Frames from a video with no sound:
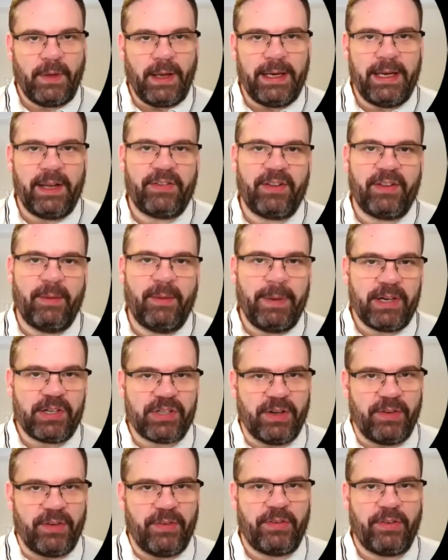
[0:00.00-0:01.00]
and its
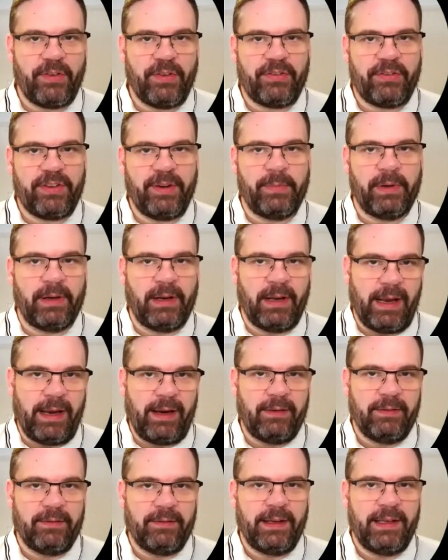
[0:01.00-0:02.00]
ambitions
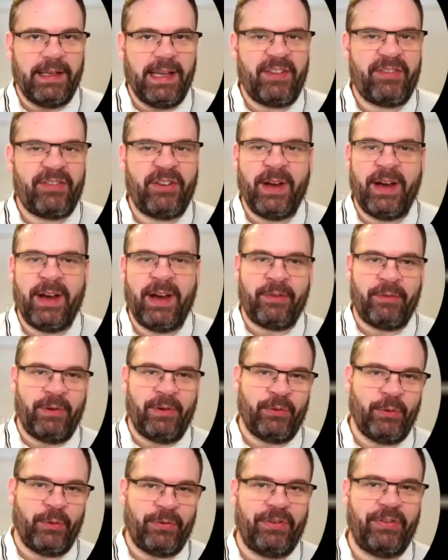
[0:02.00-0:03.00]
similarly. Unless you have the
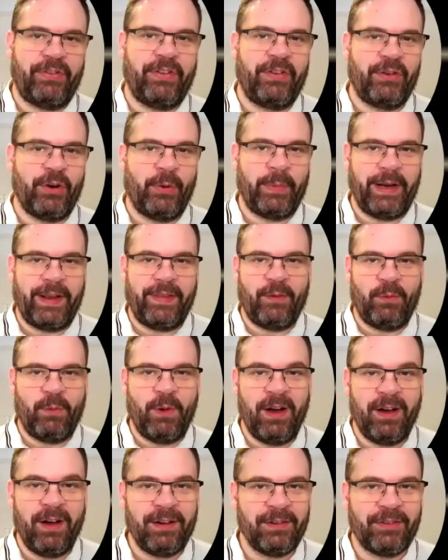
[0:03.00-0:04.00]
resources to dominate the
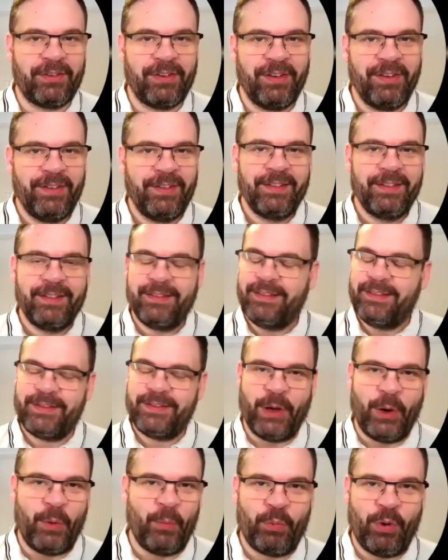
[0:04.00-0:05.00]
world,
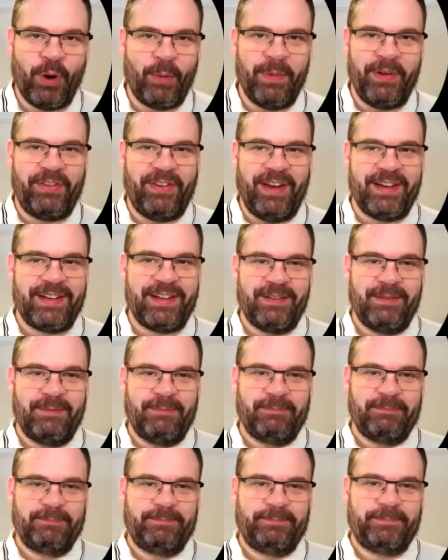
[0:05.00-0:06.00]
don't promise it.
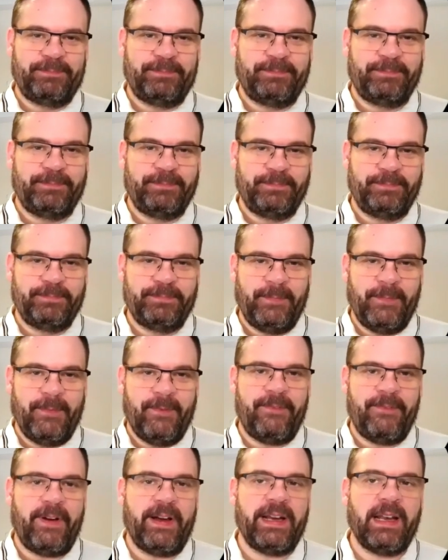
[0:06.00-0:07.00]

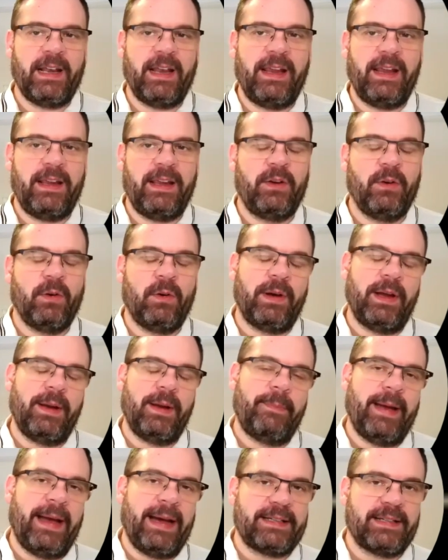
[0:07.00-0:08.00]
Finally, your
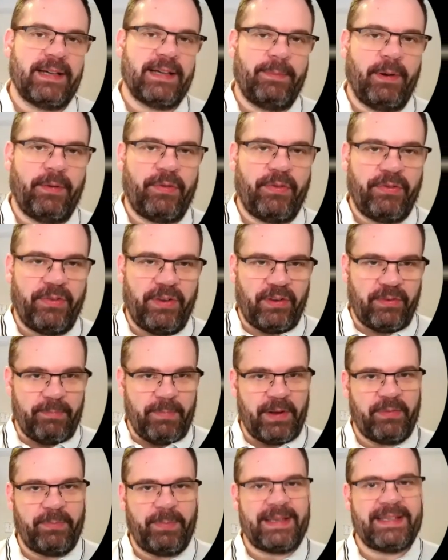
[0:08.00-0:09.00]
impact hypothesis
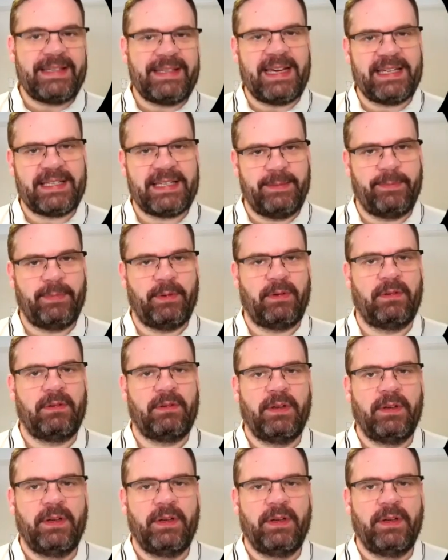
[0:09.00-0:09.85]
must be testable.